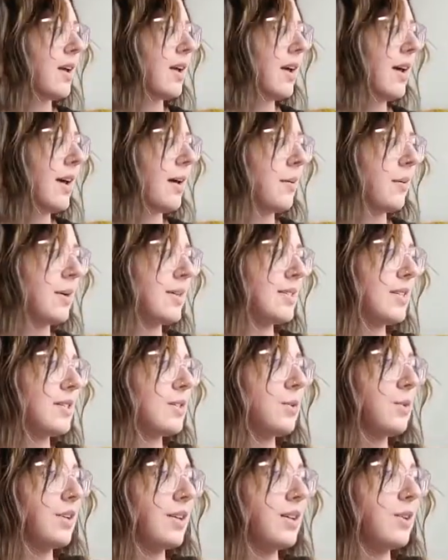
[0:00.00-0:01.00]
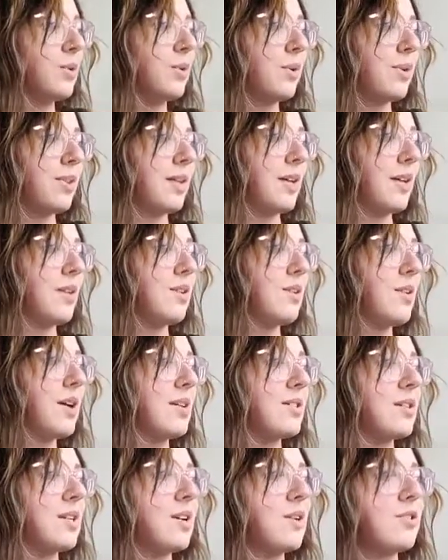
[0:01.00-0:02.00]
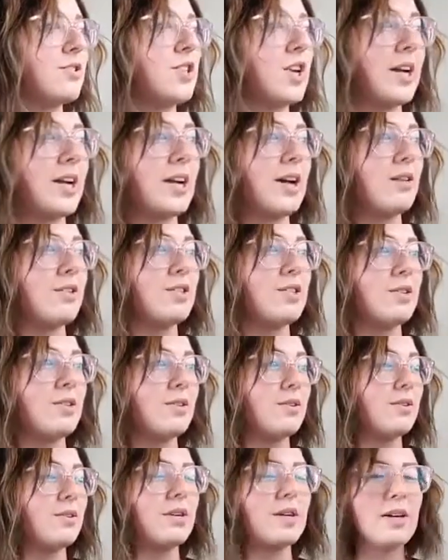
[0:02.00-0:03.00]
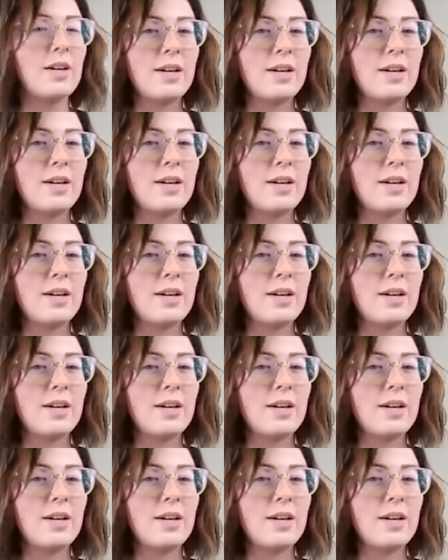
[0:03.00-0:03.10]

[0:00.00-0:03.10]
because it's a really cool thing. You guys can go check it out too.